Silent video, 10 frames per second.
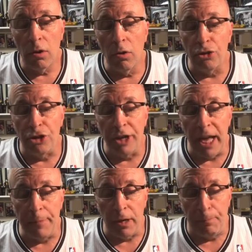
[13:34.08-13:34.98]
And who's your
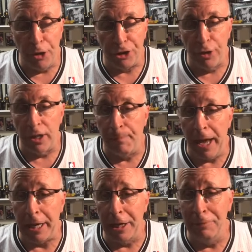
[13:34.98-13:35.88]
neighbor, the butcher and the
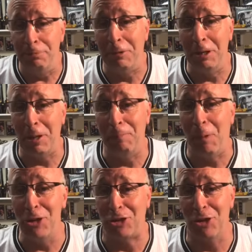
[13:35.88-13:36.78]
baker? The
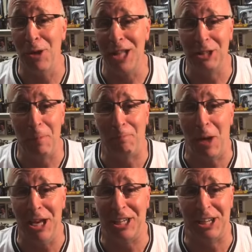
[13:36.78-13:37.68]
butcher and
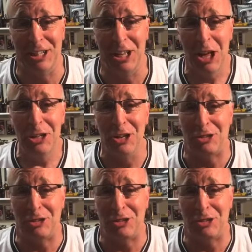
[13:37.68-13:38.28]
the baker. You